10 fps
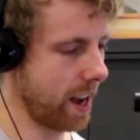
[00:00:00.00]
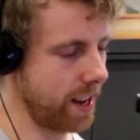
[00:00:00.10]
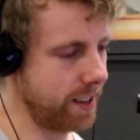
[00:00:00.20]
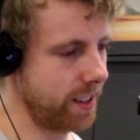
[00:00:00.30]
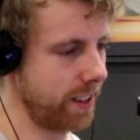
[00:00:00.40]

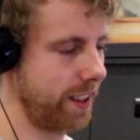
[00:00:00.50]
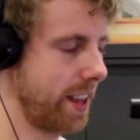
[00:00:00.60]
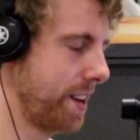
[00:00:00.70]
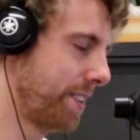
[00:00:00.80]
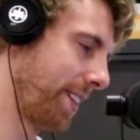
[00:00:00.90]
And
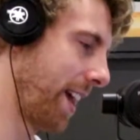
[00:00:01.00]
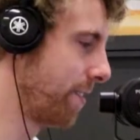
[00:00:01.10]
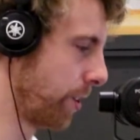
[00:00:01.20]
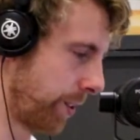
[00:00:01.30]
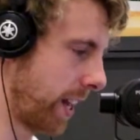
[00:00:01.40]
then
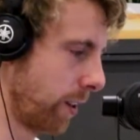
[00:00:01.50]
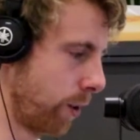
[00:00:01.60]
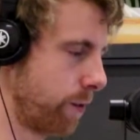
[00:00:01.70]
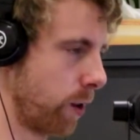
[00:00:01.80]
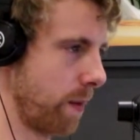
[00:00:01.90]
even on that
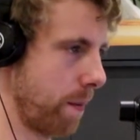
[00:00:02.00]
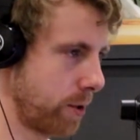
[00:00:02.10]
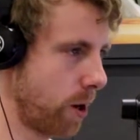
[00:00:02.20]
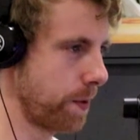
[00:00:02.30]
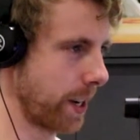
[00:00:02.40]
low FODMAP
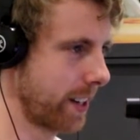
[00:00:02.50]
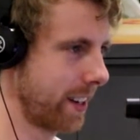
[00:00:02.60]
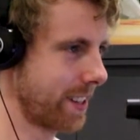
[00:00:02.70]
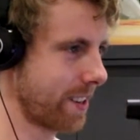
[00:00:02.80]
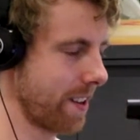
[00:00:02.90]
topic,
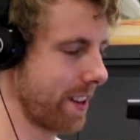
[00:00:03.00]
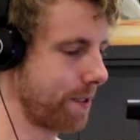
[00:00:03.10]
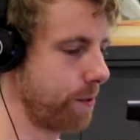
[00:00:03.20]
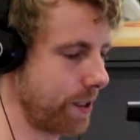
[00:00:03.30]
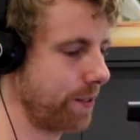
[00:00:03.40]
it's kind of
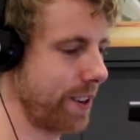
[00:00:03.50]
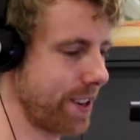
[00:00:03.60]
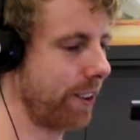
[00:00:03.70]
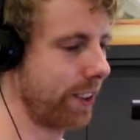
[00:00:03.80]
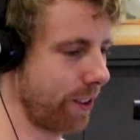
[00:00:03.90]
like we
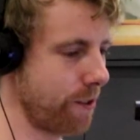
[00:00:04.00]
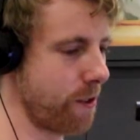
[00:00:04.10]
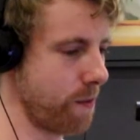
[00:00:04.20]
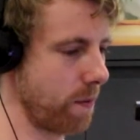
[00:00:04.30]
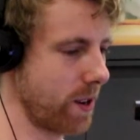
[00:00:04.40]
know the low
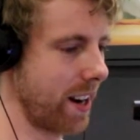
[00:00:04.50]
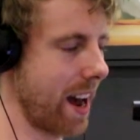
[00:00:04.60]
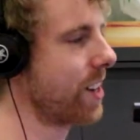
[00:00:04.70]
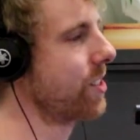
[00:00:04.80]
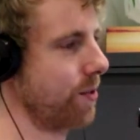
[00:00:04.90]
FODMAP diet
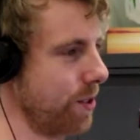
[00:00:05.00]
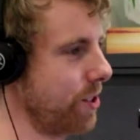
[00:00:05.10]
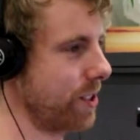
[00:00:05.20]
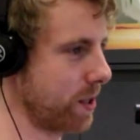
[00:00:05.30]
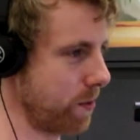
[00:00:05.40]
actually
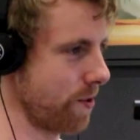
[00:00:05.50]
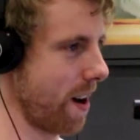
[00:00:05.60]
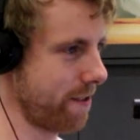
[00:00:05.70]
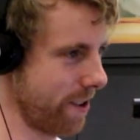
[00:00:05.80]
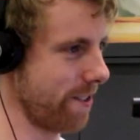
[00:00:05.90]
reduces
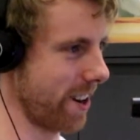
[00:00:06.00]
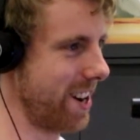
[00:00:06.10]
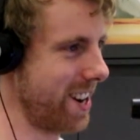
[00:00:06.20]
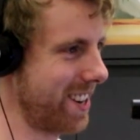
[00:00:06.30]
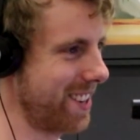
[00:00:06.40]
butyrate further,
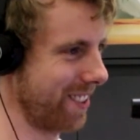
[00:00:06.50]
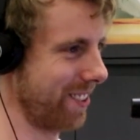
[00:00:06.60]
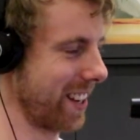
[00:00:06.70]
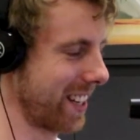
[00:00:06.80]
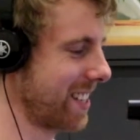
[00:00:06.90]

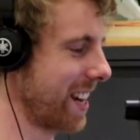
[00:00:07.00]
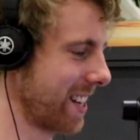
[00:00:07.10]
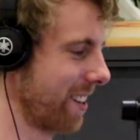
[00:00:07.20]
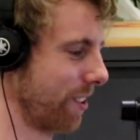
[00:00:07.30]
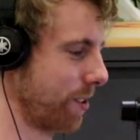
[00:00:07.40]
or like it
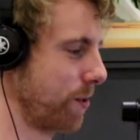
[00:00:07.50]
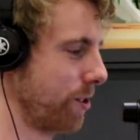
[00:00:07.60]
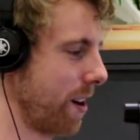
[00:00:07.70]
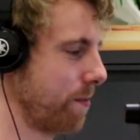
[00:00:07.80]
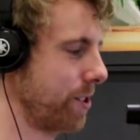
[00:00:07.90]
takes out a lot of
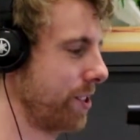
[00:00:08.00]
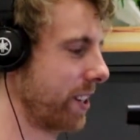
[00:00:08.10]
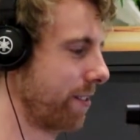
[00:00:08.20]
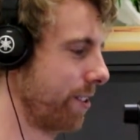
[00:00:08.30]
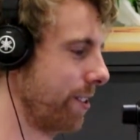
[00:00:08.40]
butyrate
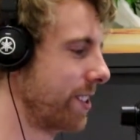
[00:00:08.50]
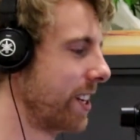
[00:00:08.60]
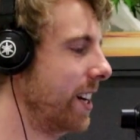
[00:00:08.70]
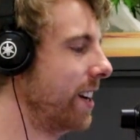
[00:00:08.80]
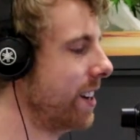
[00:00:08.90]
producing foods.
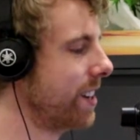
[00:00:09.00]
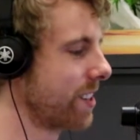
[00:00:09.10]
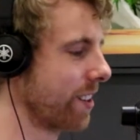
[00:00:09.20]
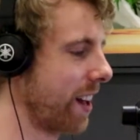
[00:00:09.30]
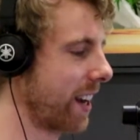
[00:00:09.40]

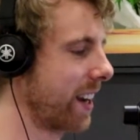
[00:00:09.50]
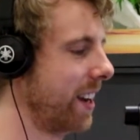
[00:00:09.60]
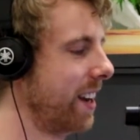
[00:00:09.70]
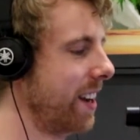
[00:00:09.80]
So like